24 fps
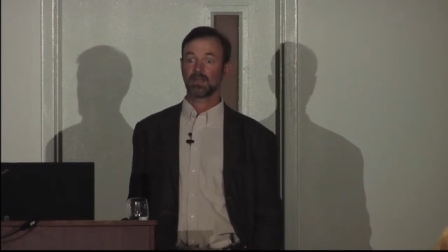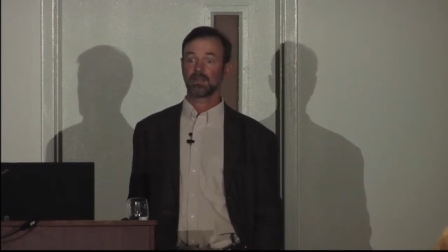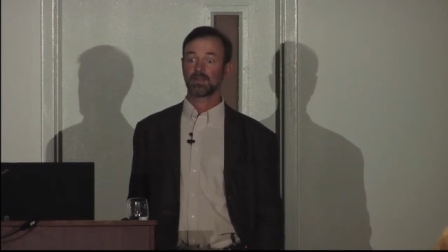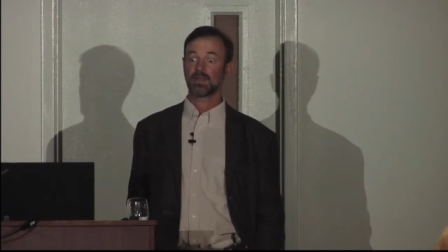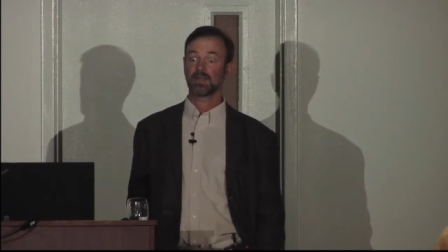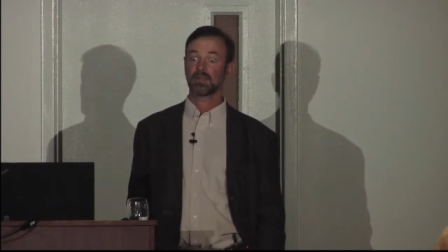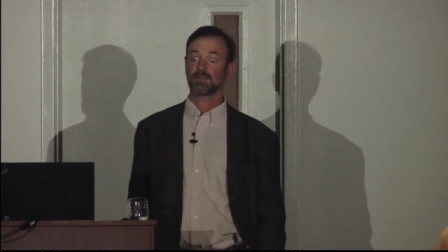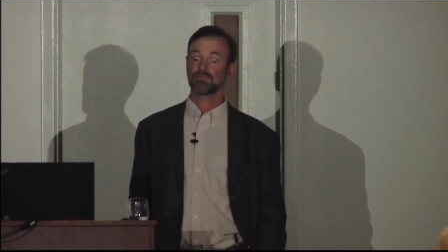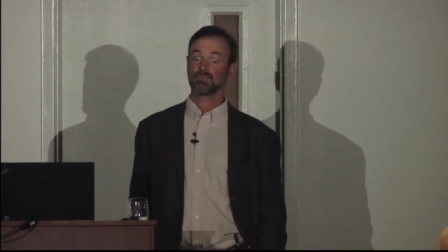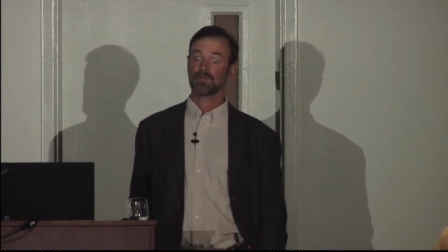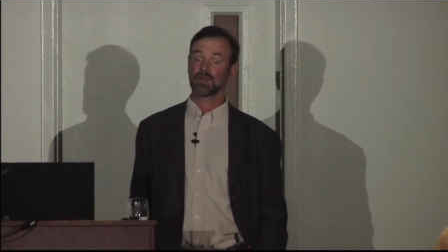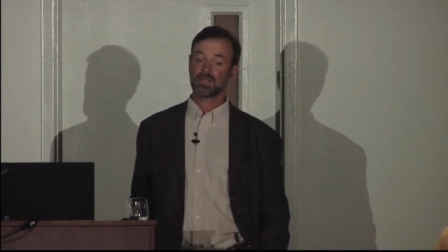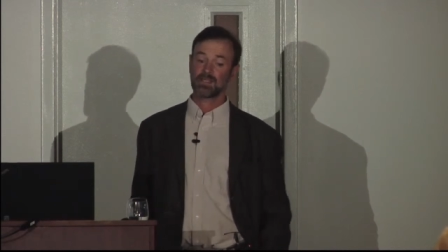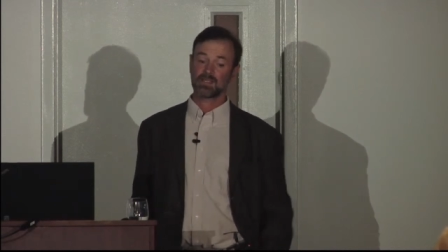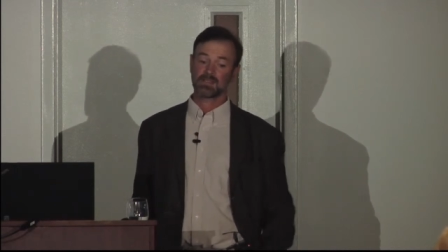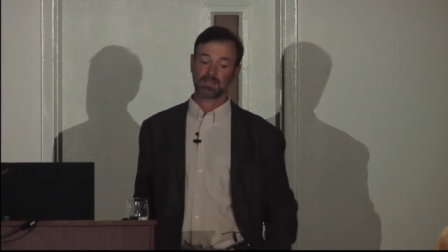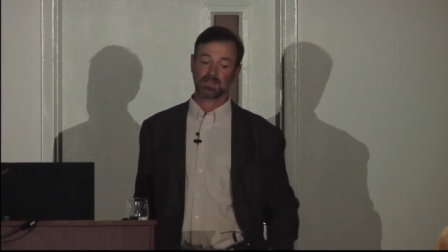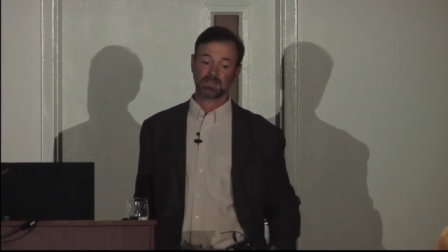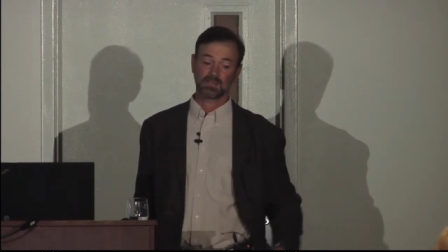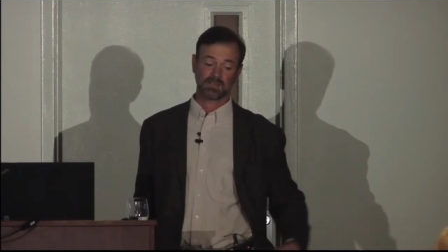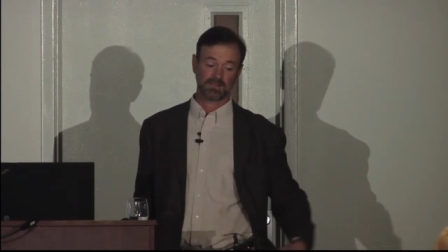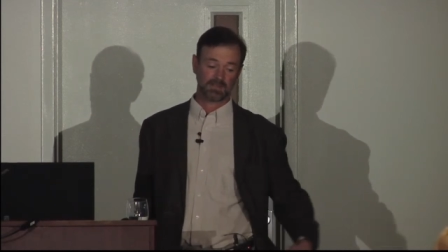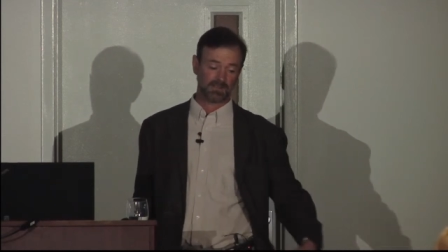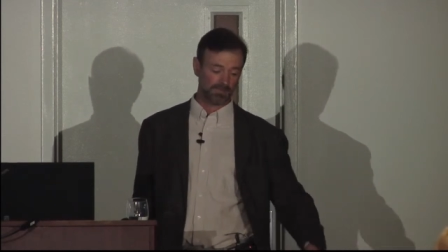they had
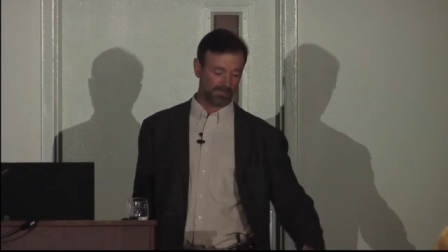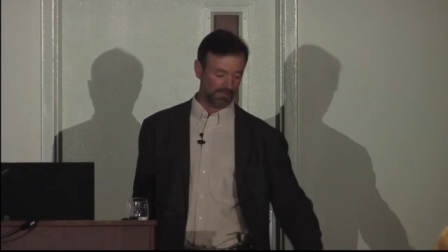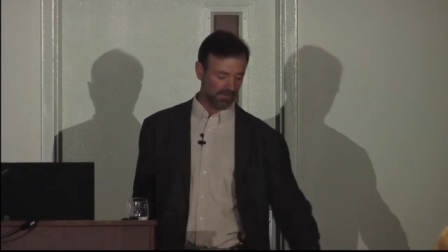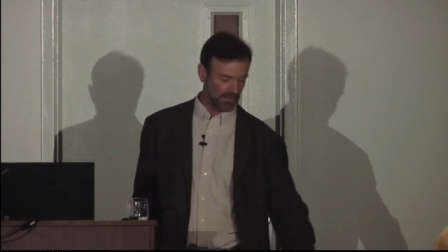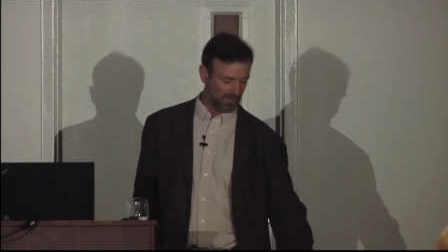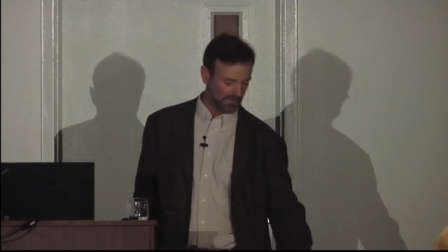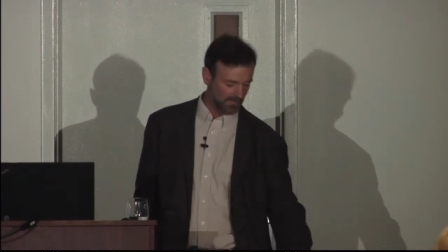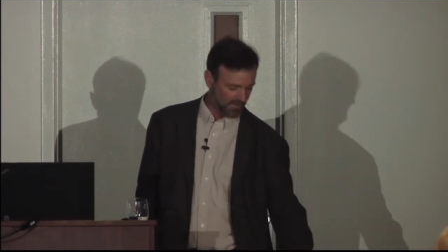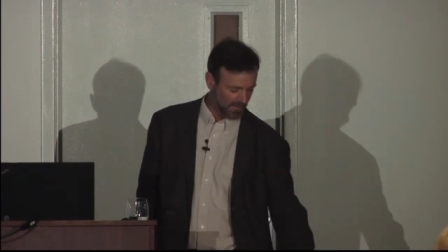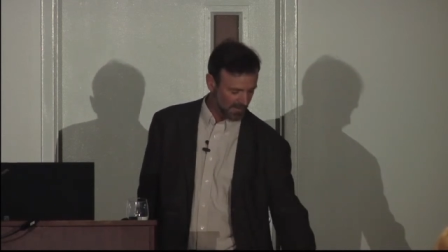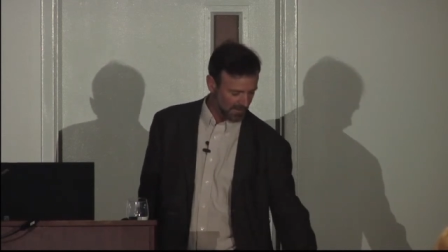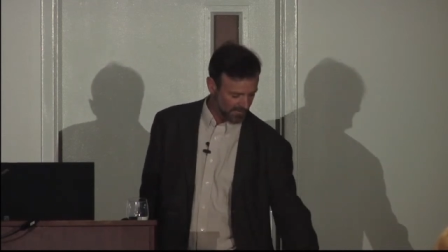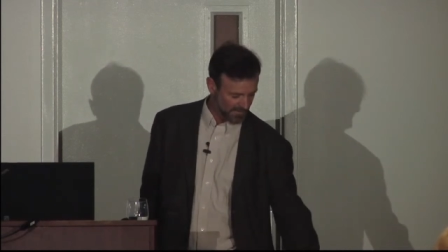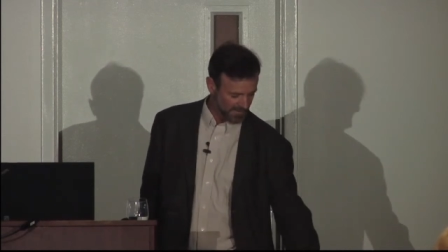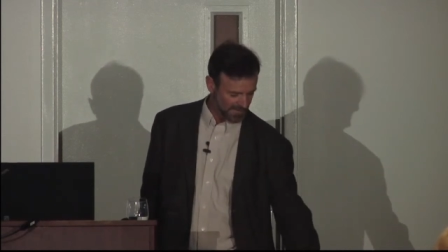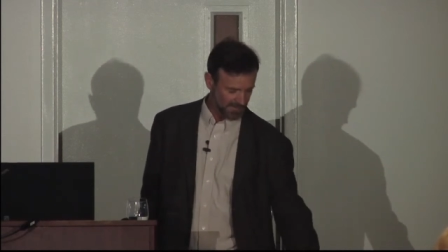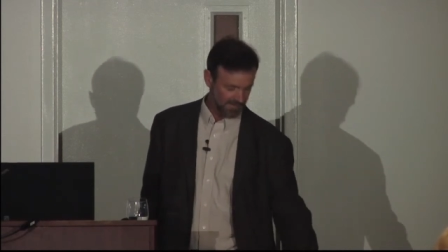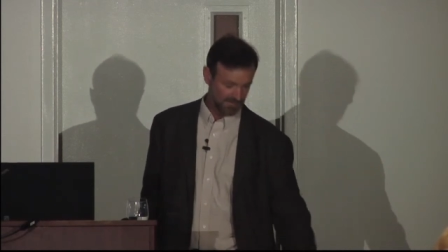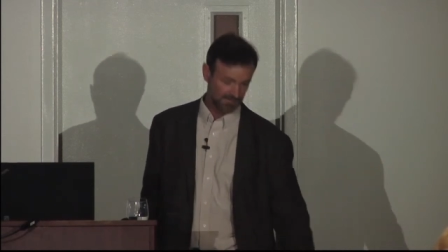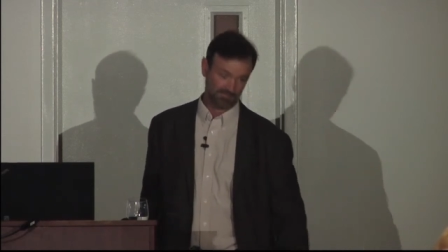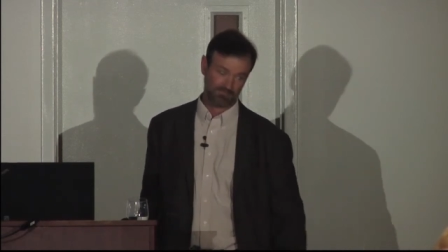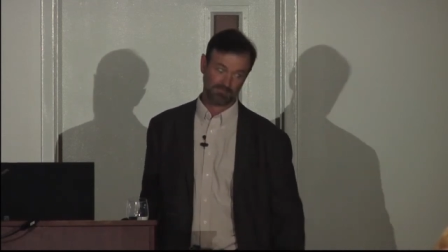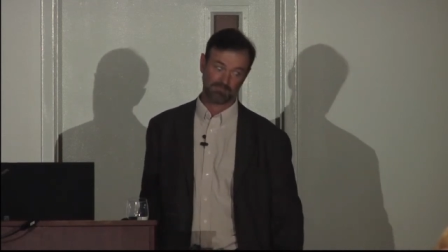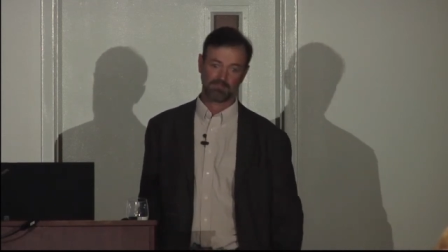raised it to the point where it
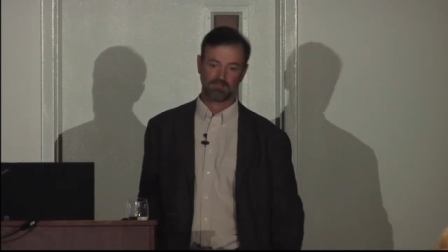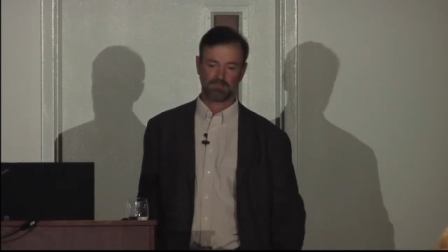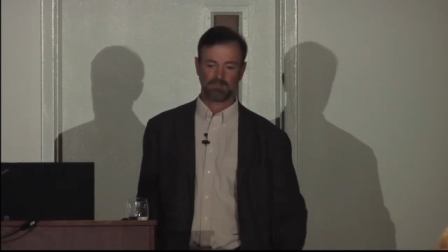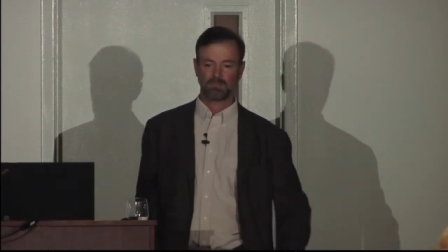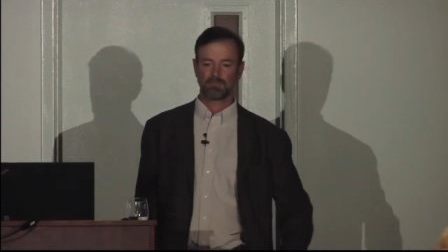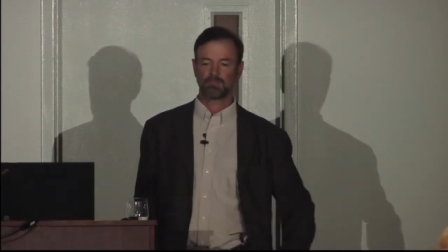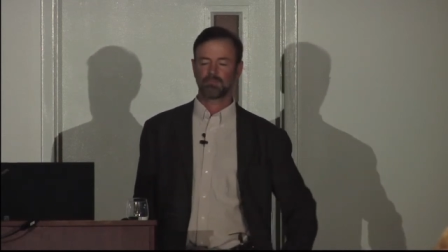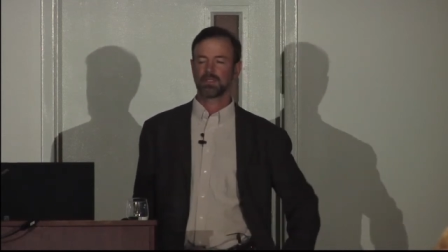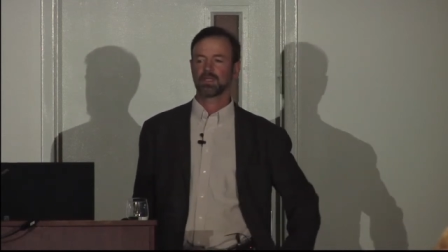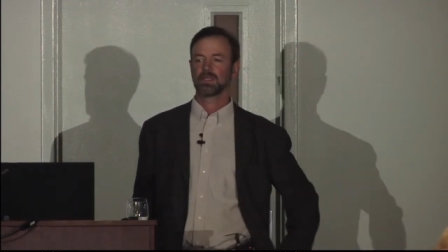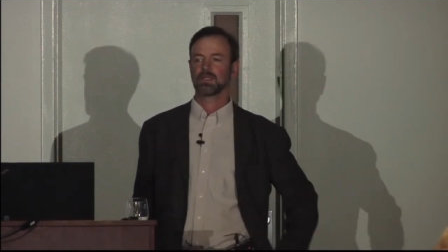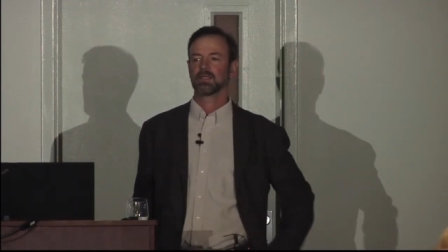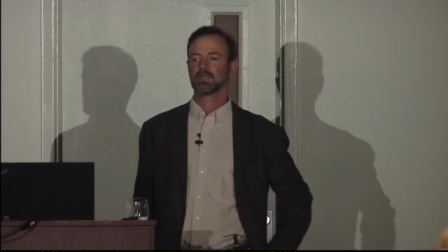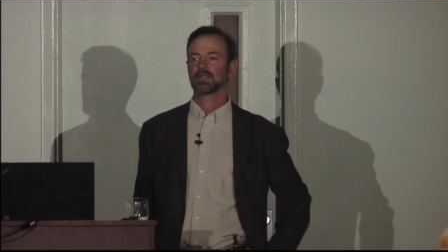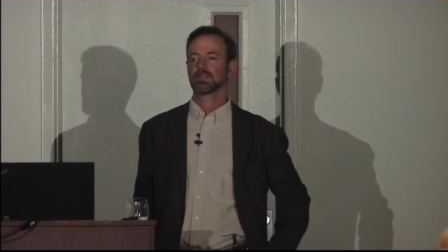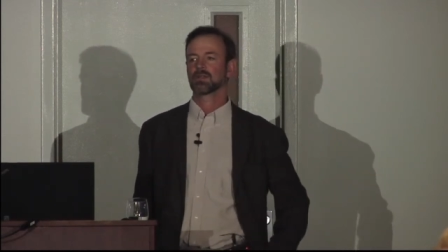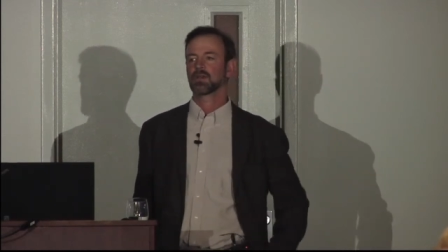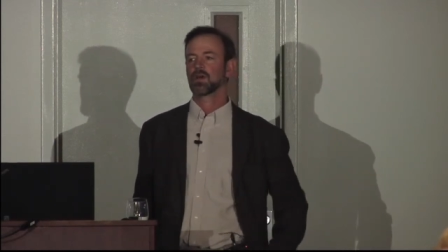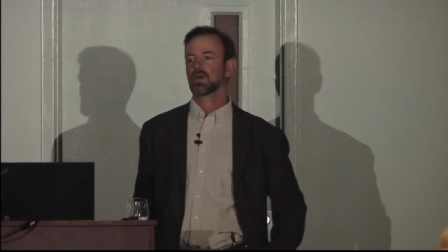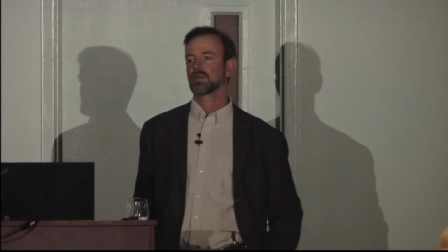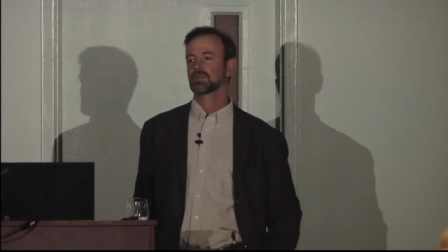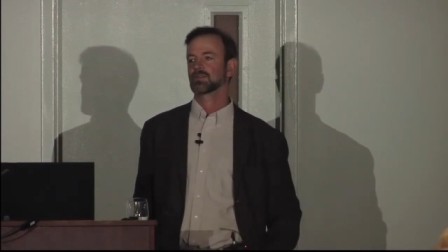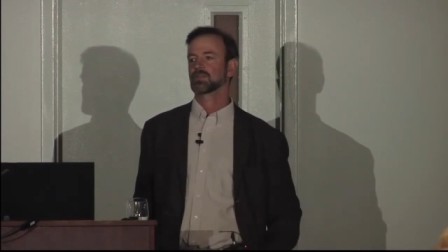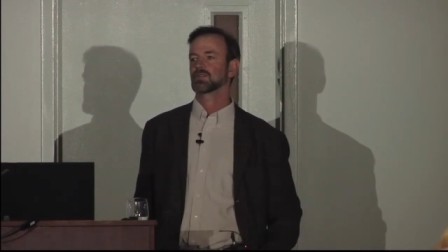was big and
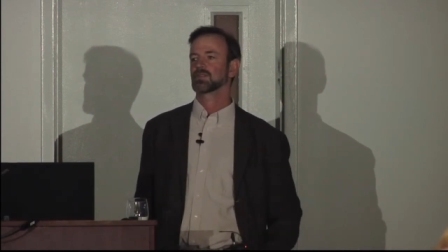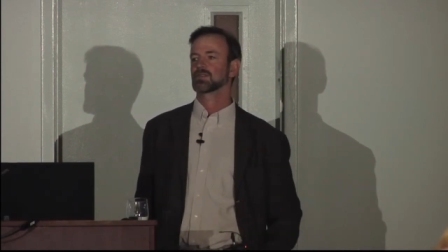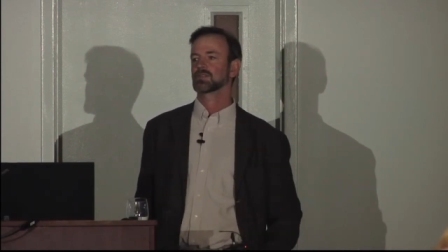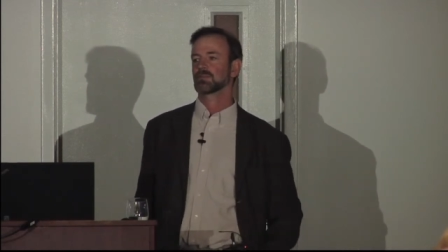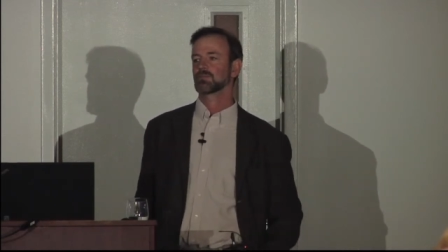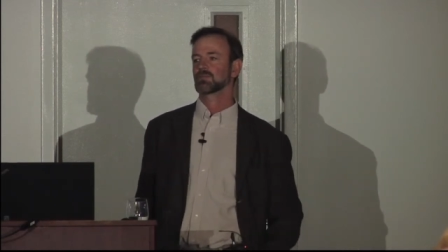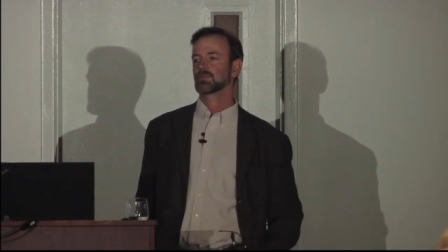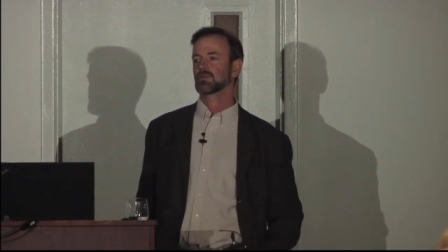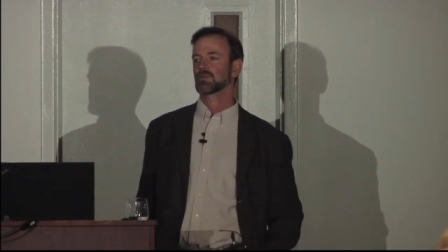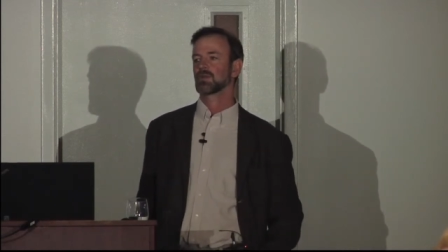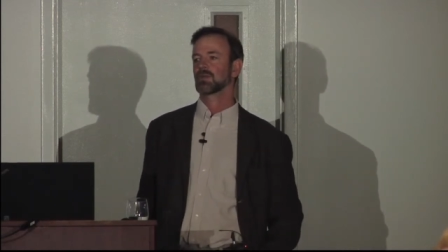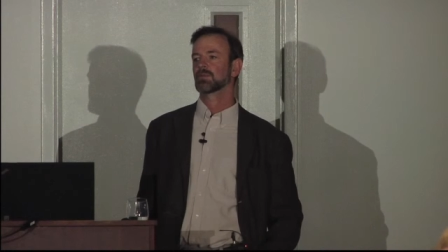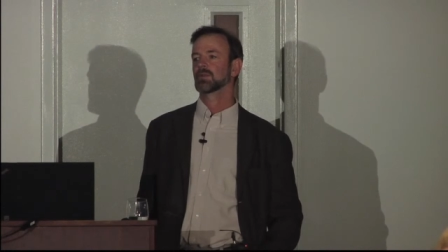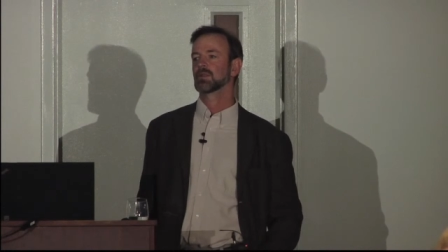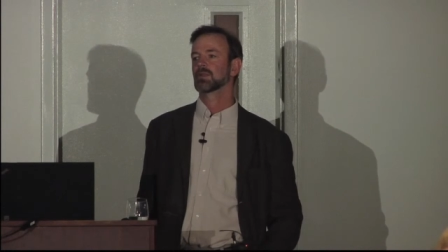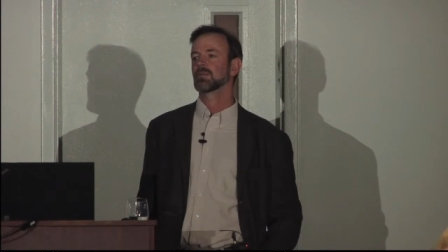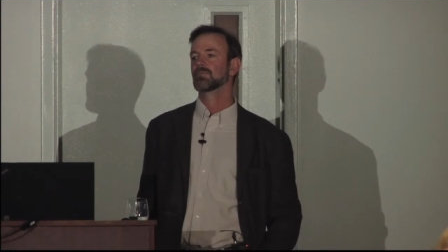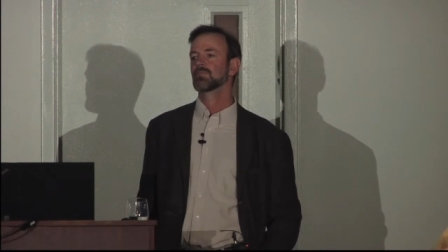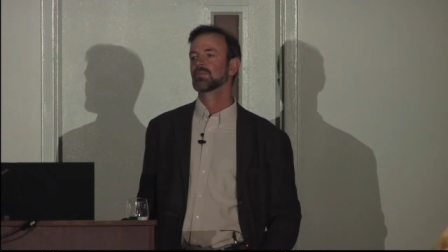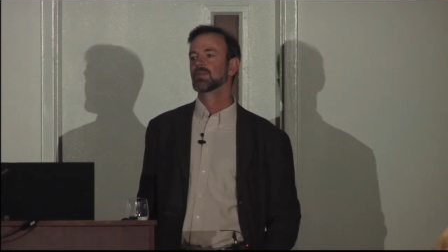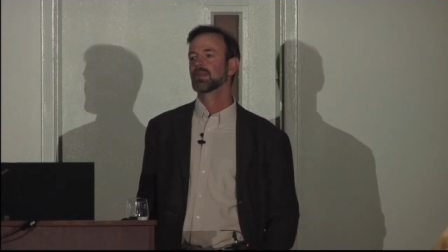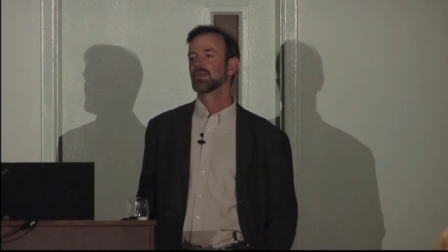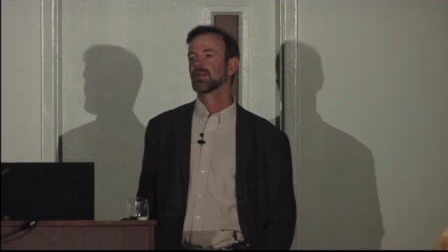causing some trouble